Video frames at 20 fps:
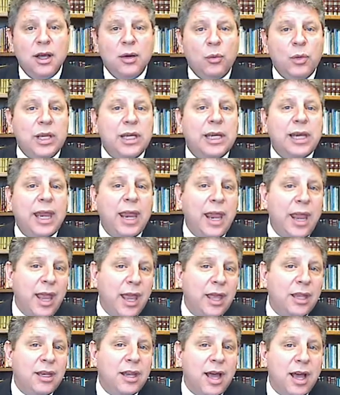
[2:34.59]
We
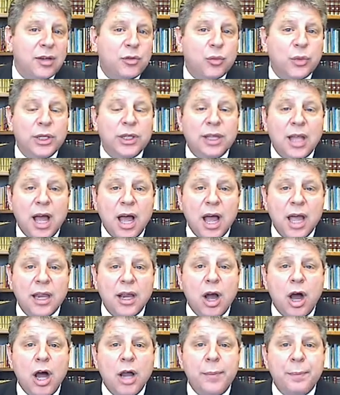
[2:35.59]
cannot rely
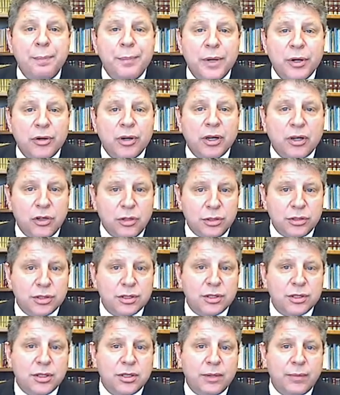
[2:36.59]
on
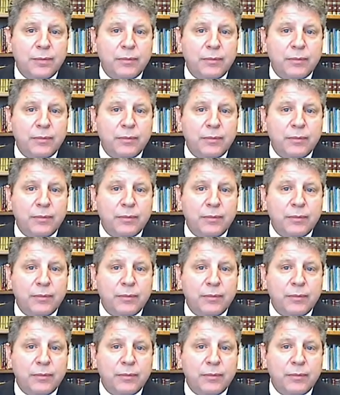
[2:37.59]
miracles.